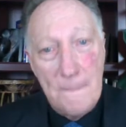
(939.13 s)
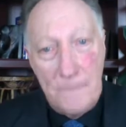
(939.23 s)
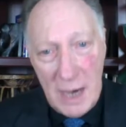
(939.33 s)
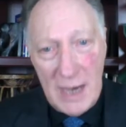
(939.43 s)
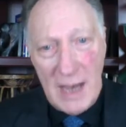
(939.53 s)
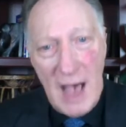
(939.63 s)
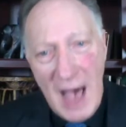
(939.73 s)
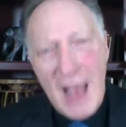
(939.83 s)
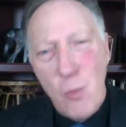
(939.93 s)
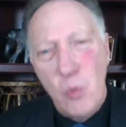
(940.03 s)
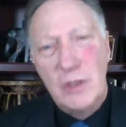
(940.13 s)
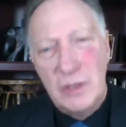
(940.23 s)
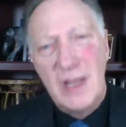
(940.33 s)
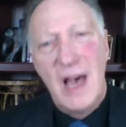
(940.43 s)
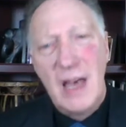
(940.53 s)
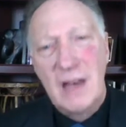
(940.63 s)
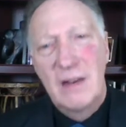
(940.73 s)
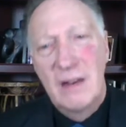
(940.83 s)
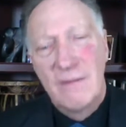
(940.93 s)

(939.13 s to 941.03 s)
But I will not